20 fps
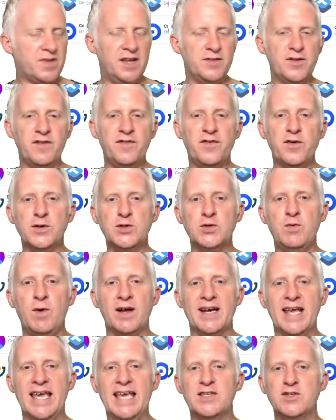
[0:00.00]
The first
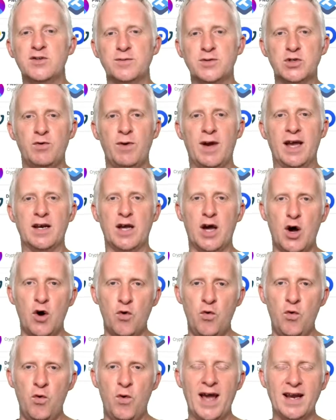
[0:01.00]
one is subscribe
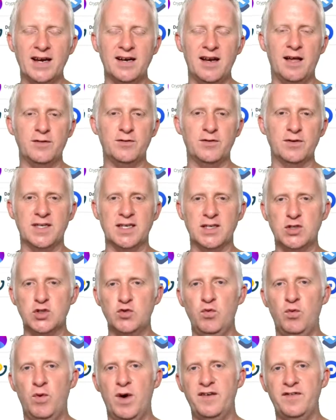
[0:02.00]
right now to
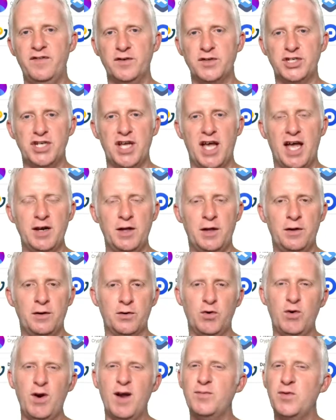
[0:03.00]
this wonderful
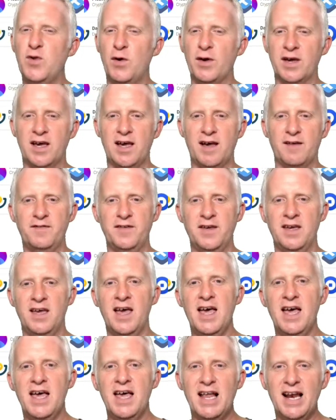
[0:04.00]
channel, Crypto and Coffee.
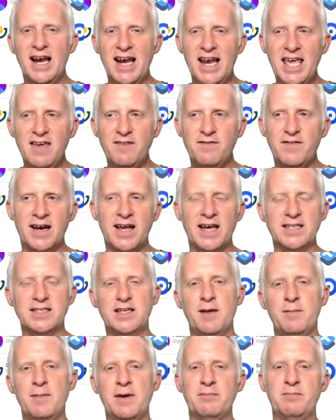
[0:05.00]
Leave a nice
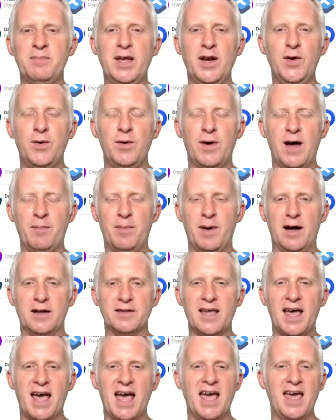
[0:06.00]
comment below
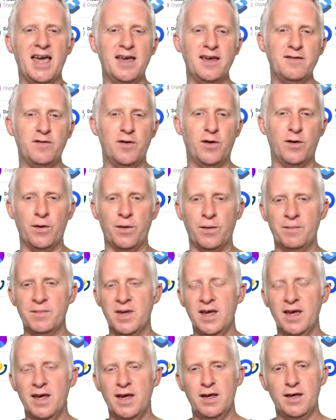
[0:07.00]
about Aave, or
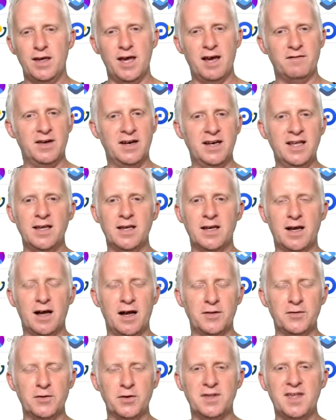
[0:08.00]
you have any
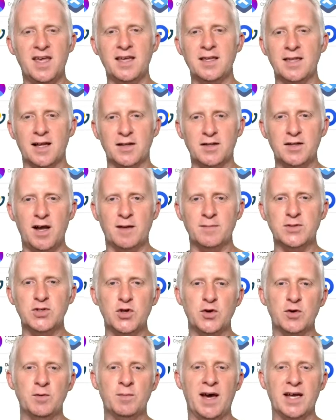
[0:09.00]
other thing that comes
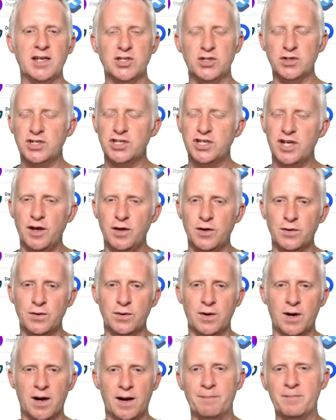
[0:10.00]
to your mind, just share
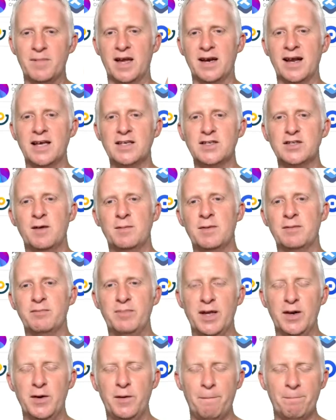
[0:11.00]
your a nice comment
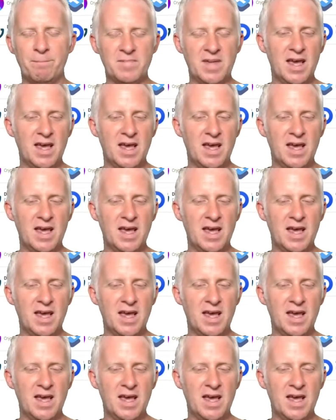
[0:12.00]
below.